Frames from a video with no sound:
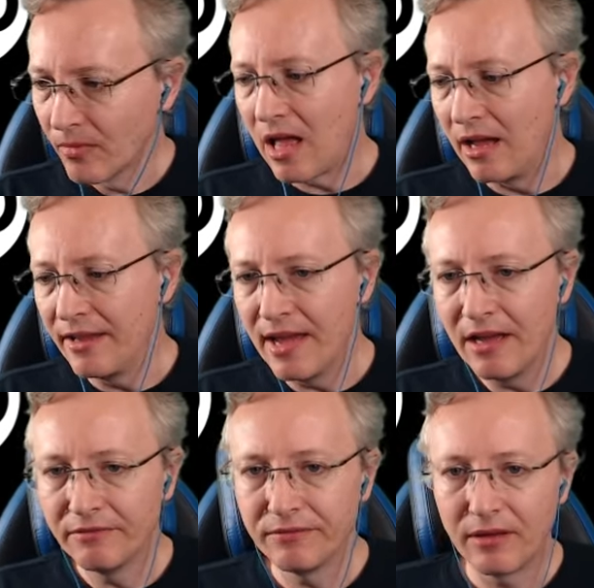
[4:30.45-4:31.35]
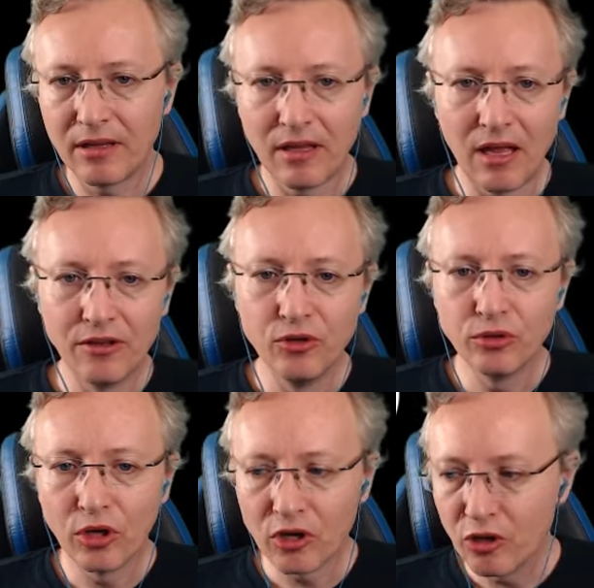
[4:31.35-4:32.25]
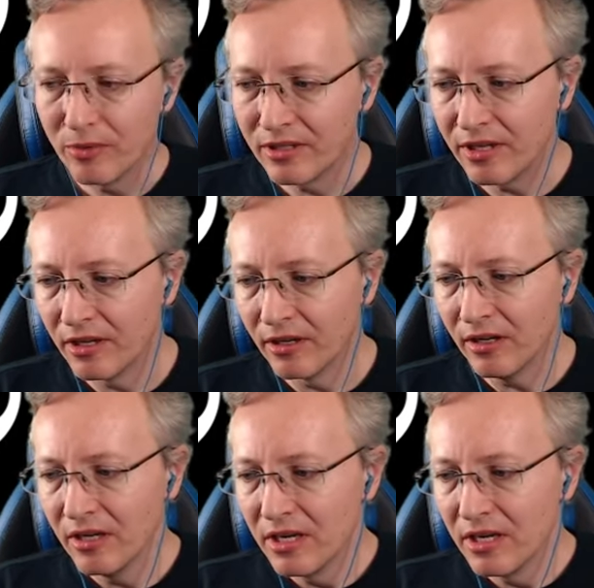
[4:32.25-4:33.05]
I have a new document here.